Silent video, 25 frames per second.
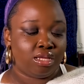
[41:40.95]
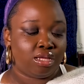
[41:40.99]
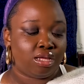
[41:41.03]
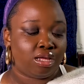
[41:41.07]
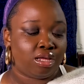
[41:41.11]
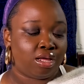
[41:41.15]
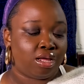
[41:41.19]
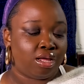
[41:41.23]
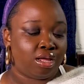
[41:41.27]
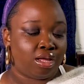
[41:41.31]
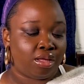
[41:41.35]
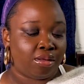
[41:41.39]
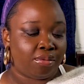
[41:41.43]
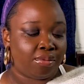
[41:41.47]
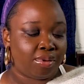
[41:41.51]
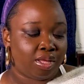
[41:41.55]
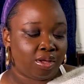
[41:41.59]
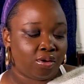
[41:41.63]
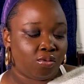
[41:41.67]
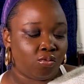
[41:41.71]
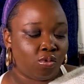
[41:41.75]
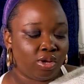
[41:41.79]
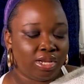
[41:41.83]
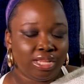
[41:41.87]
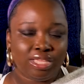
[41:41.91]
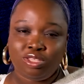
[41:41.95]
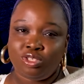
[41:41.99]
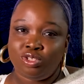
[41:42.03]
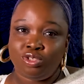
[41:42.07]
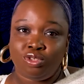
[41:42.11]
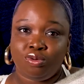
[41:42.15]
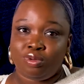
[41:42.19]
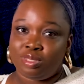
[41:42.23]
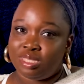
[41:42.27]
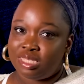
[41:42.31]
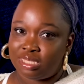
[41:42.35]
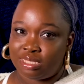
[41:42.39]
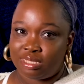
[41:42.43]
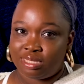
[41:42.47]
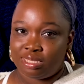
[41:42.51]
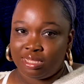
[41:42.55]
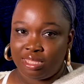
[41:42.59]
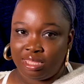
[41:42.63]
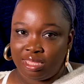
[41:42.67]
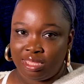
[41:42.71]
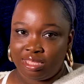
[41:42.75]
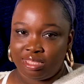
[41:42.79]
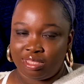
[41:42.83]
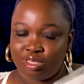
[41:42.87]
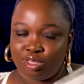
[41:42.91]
I wanted to do a slit.